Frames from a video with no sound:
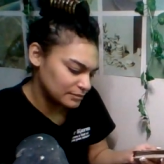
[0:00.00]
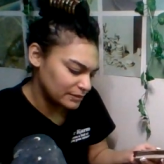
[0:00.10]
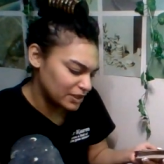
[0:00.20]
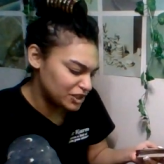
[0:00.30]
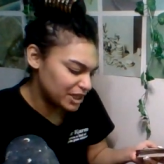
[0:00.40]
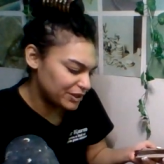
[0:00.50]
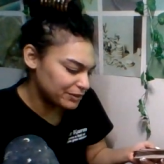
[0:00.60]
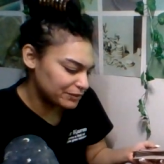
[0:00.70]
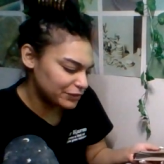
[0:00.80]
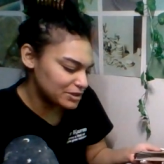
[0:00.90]
The Chariot
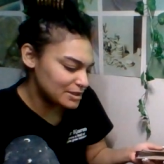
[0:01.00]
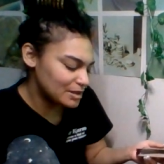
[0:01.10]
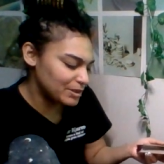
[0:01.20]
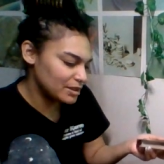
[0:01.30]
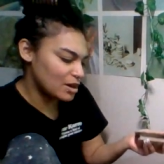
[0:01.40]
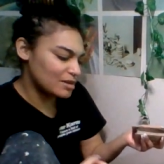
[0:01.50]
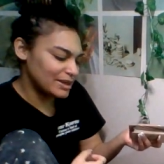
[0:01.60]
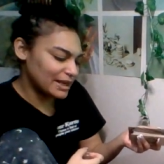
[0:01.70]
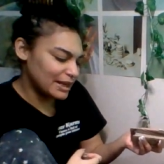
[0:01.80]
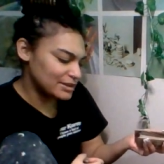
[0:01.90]
reverse, this could be a
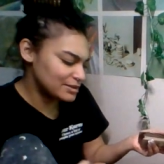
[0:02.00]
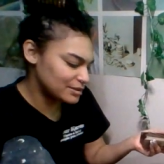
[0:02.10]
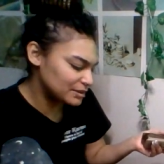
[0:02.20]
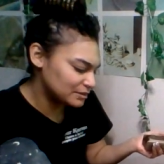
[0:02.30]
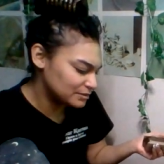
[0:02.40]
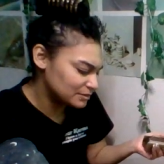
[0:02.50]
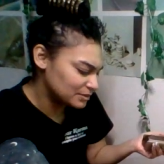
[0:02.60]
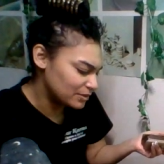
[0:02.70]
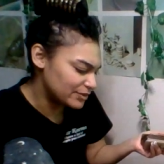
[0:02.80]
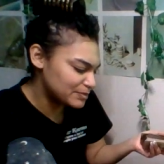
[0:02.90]
karmic Cancer,
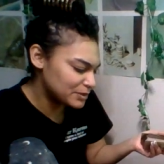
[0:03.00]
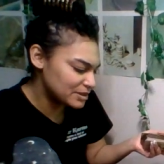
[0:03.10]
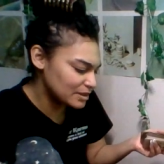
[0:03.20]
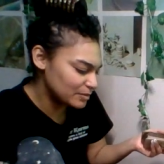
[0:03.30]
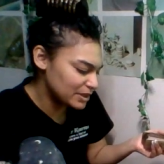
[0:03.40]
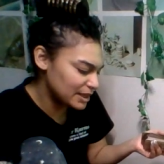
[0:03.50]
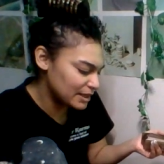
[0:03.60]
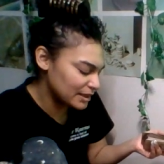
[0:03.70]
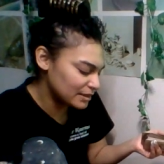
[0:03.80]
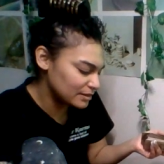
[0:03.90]
or this person could be
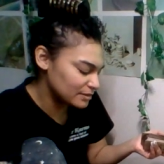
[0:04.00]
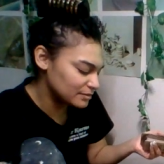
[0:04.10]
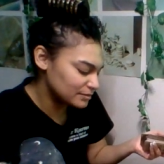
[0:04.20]
getting